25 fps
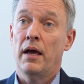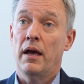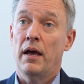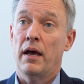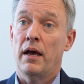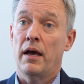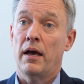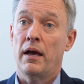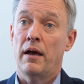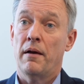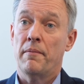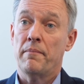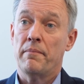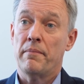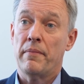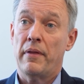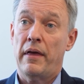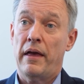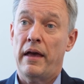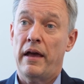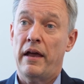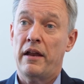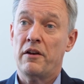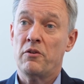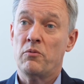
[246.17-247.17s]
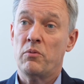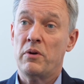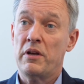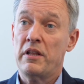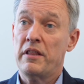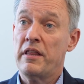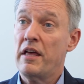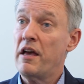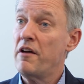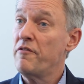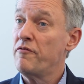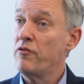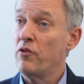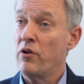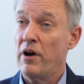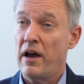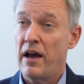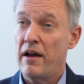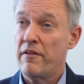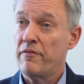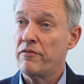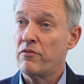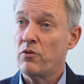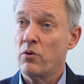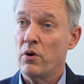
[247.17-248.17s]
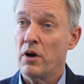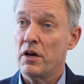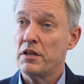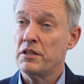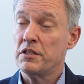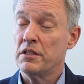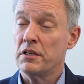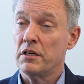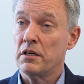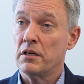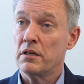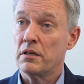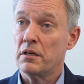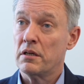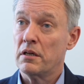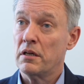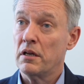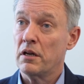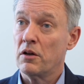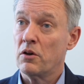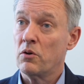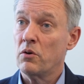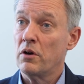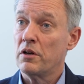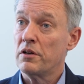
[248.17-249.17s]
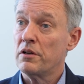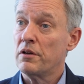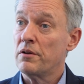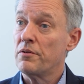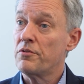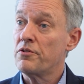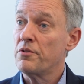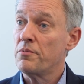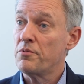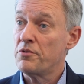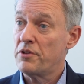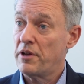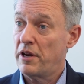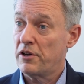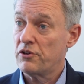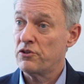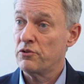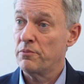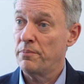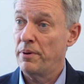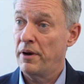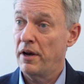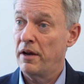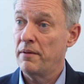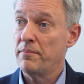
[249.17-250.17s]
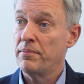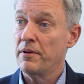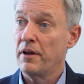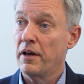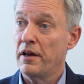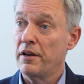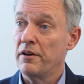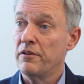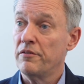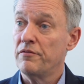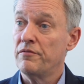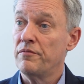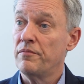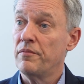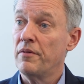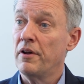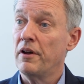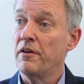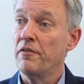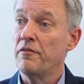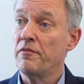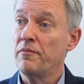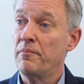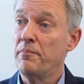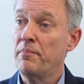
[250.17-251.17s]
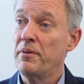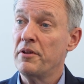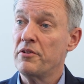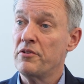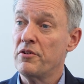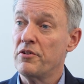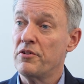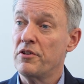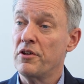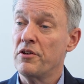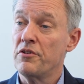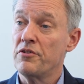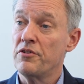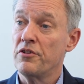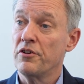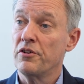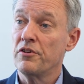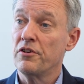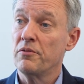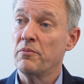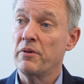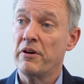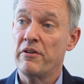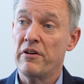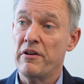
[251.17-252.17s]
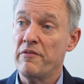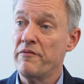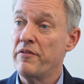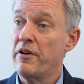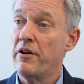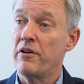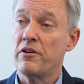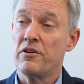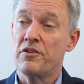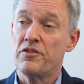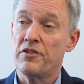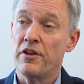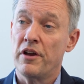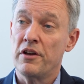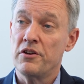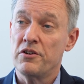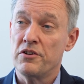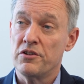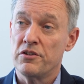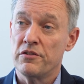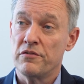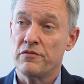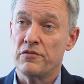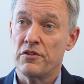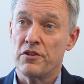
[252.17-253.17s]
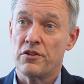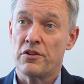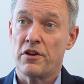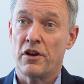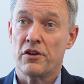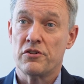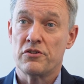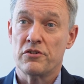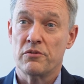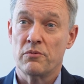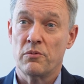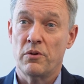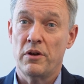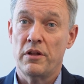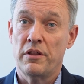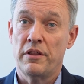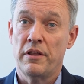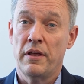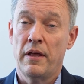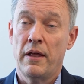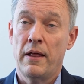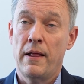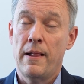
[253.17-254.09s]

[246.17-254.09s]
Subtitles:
And we therefore have quite a substantial pipeline of businesses that we're in various stages of discussion with.